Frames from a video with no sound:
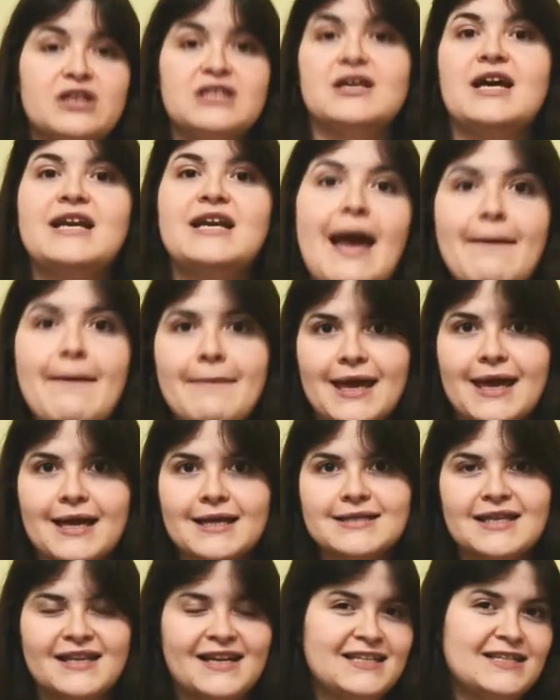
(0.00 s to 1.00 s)
dynamics
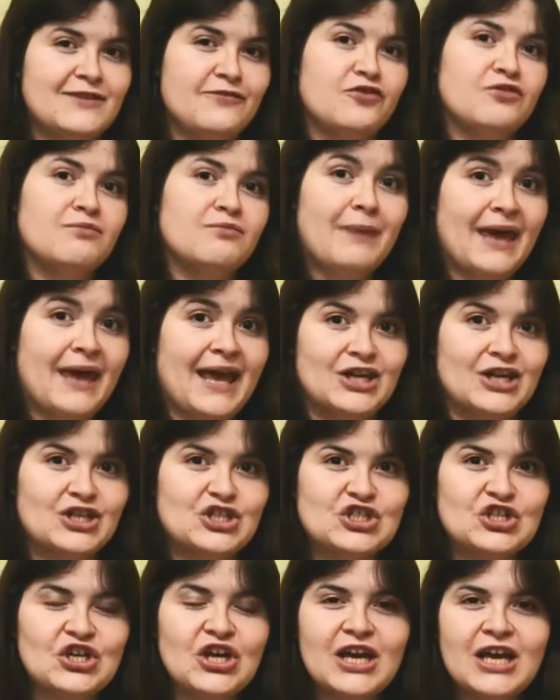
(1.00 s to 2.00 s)
and a different
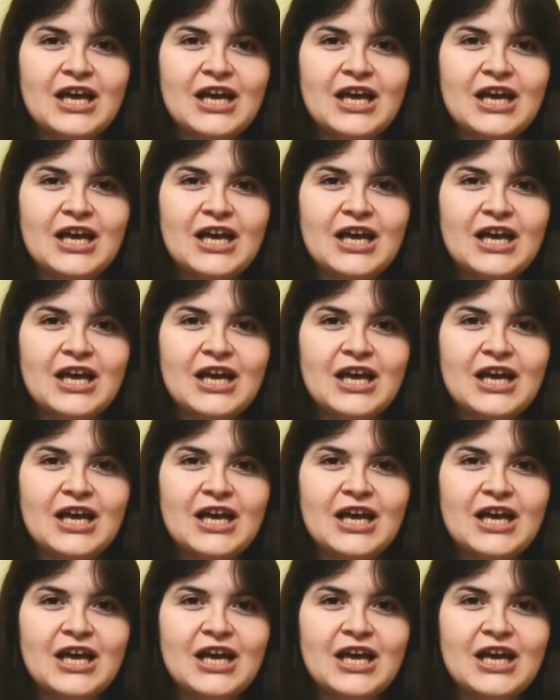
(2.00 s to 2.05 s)
pitch.